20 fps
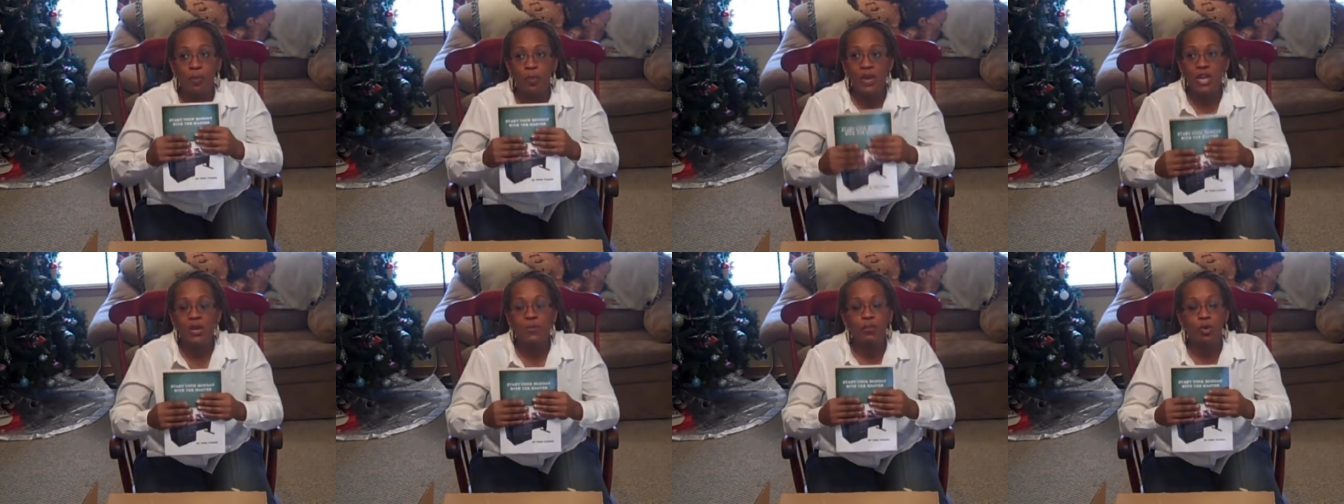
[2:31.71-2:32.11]

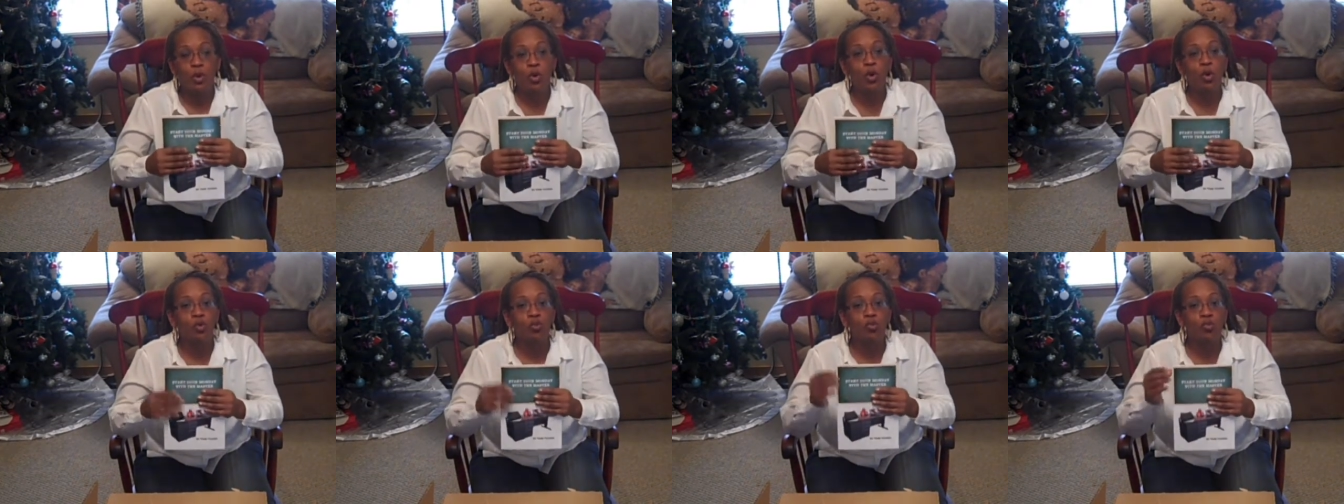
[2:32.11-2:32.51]

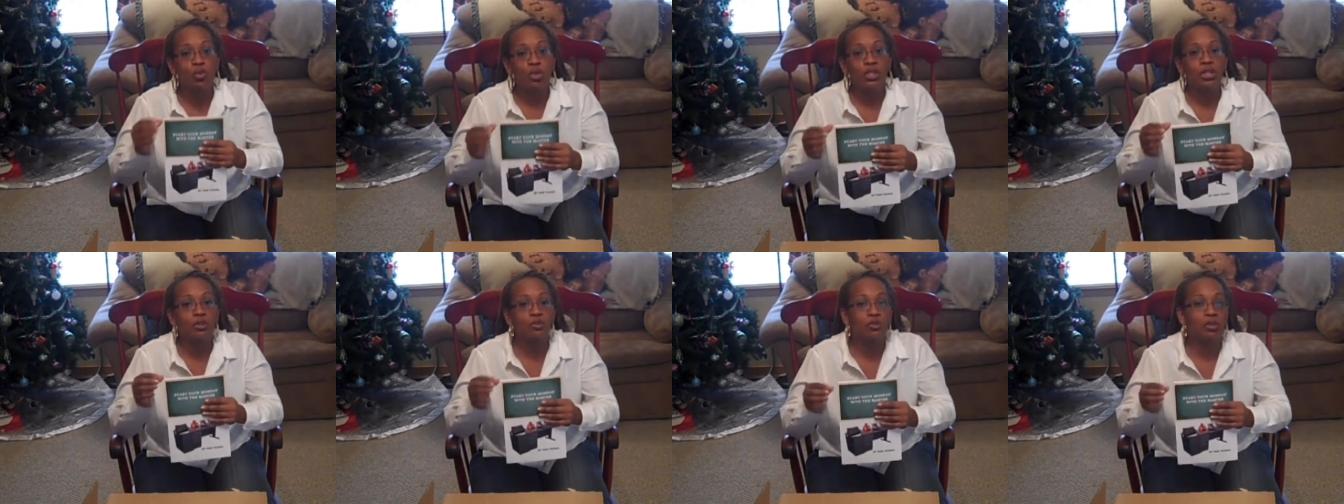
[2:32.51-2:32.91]
people who
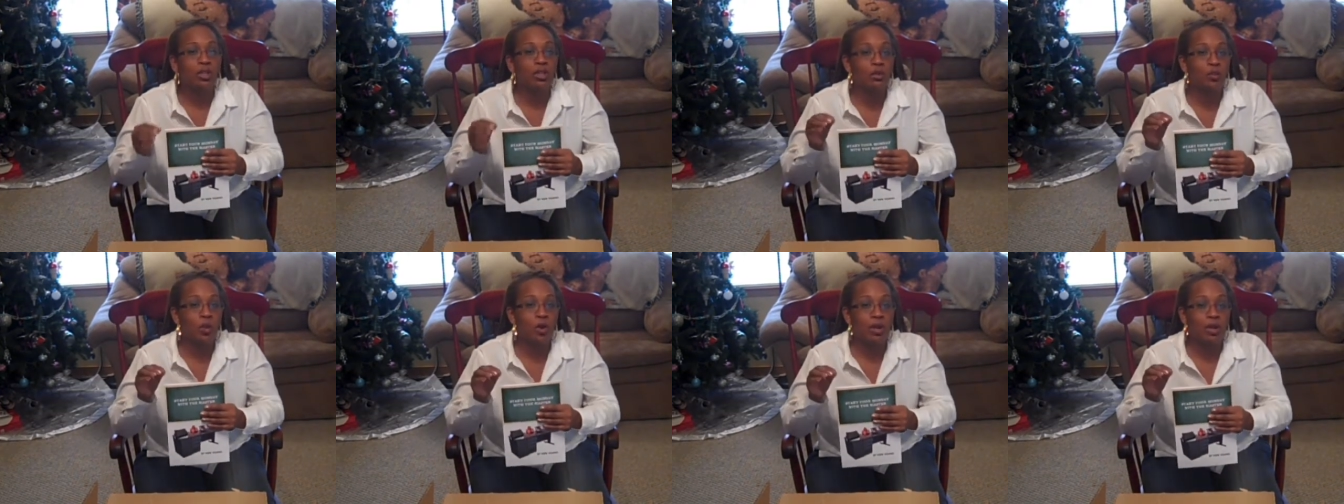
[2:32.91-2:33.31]
really,
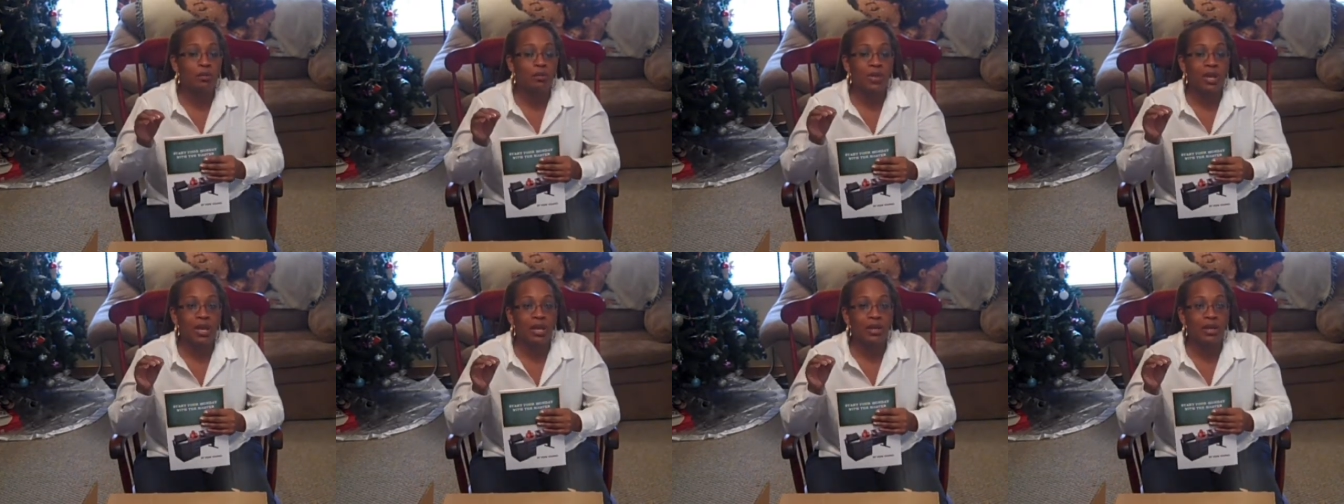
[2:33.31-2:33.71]
really want to
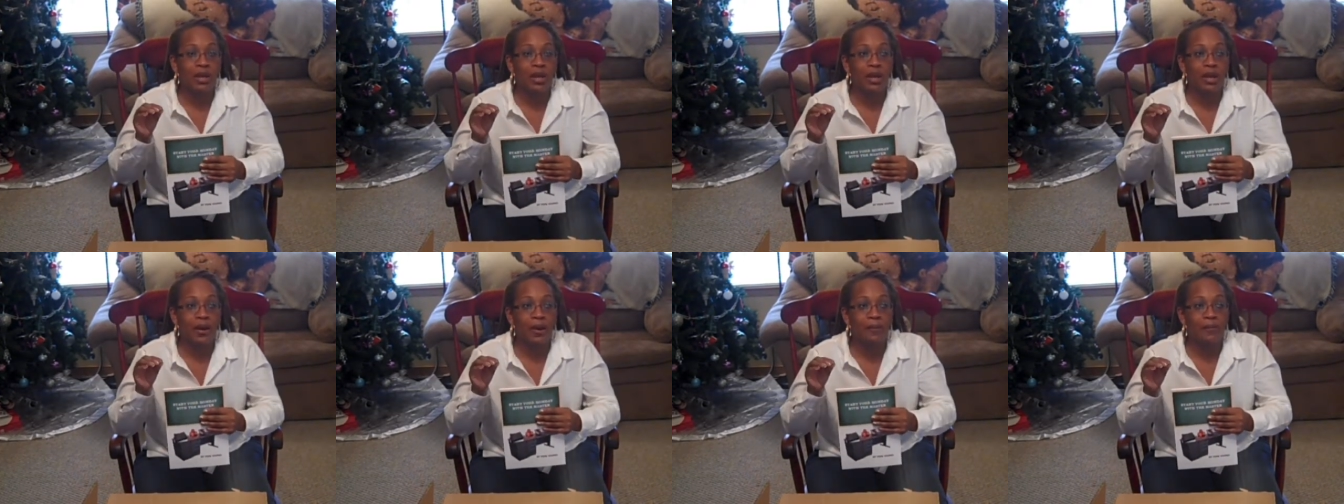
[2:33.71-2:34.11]
make
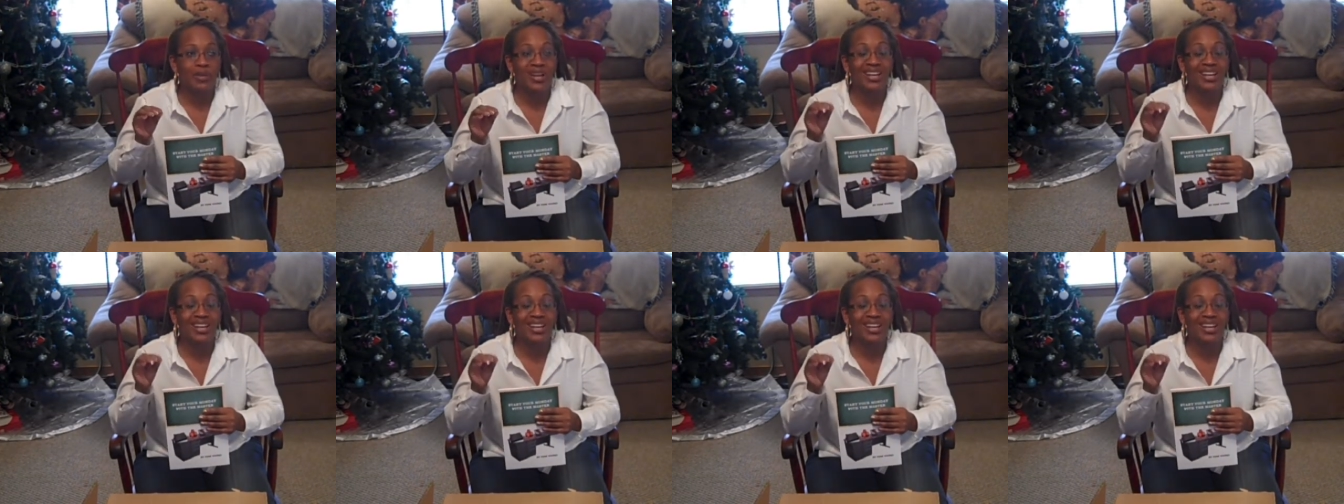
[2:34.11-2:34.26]
um,